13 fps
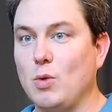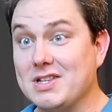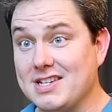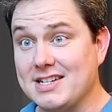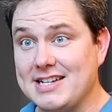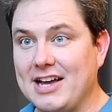
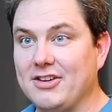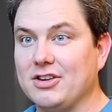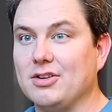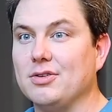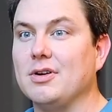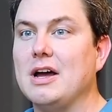Once I tell
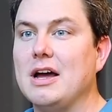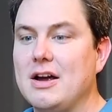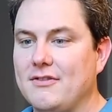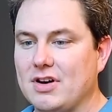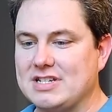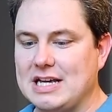you,
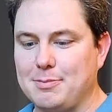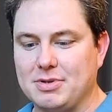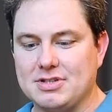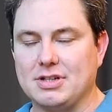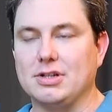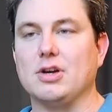for
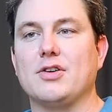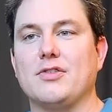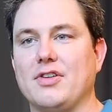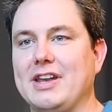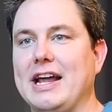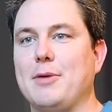example, to look
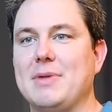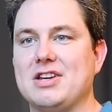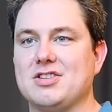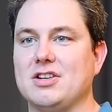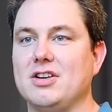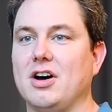for the
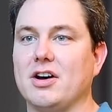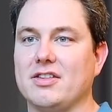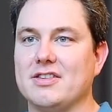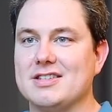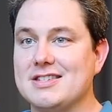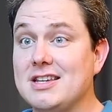Dalmatian
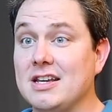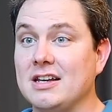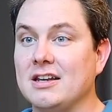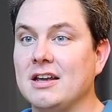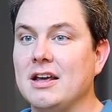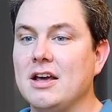dog in the
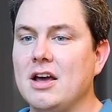scene,